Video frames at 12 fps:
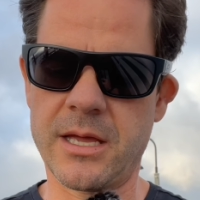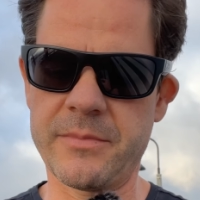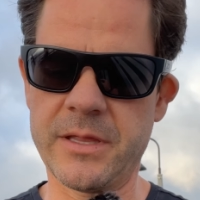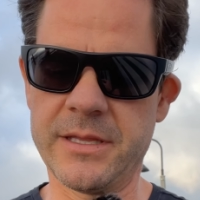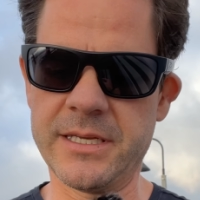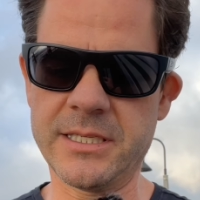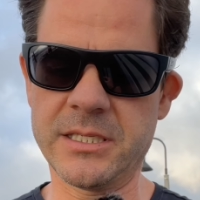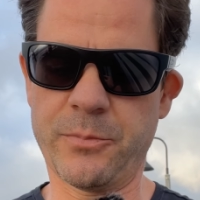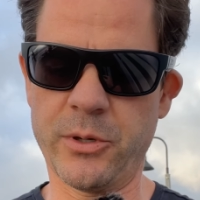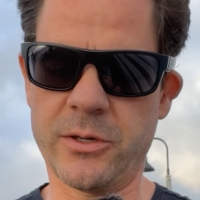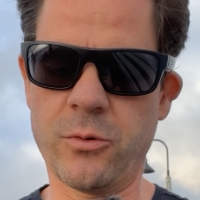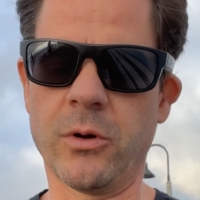This is
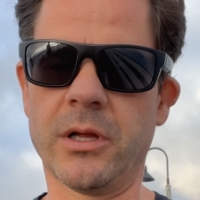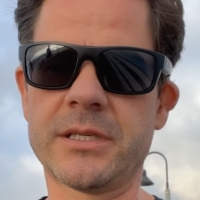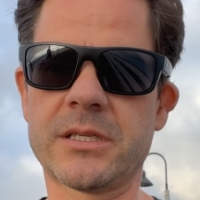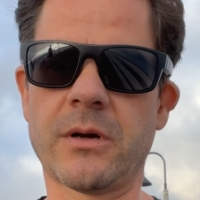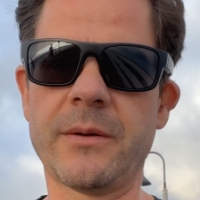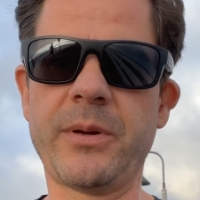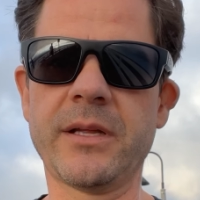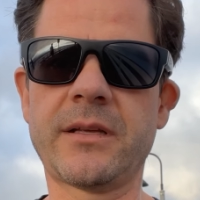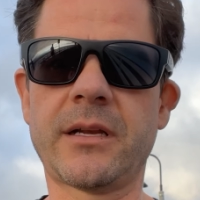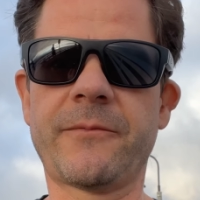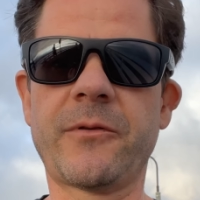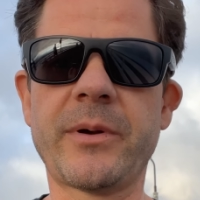pretty cool. So I picked
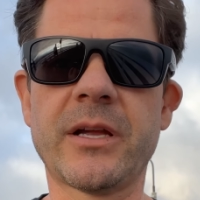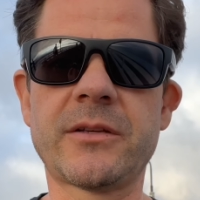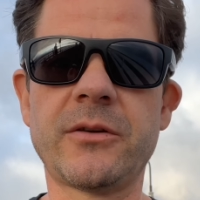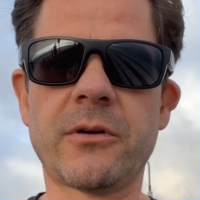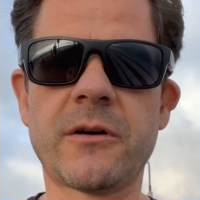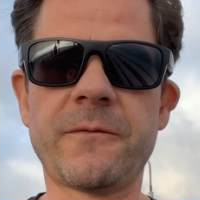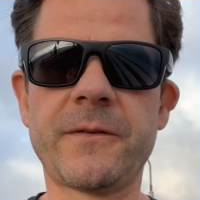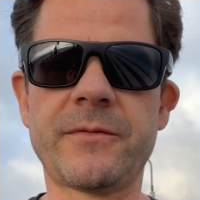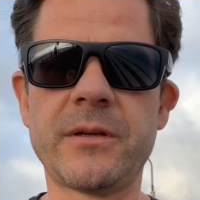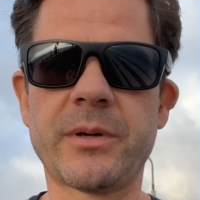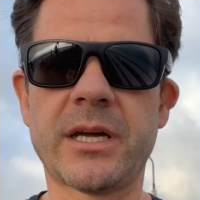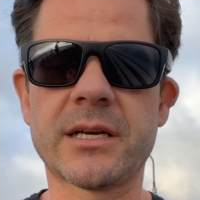it up for about
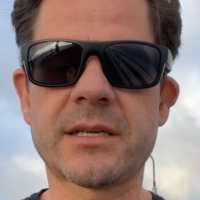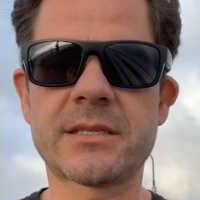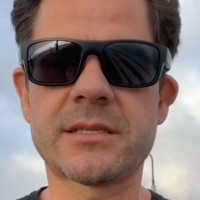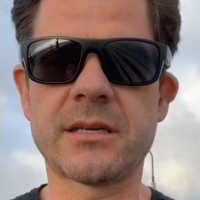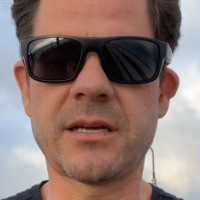250 bucks.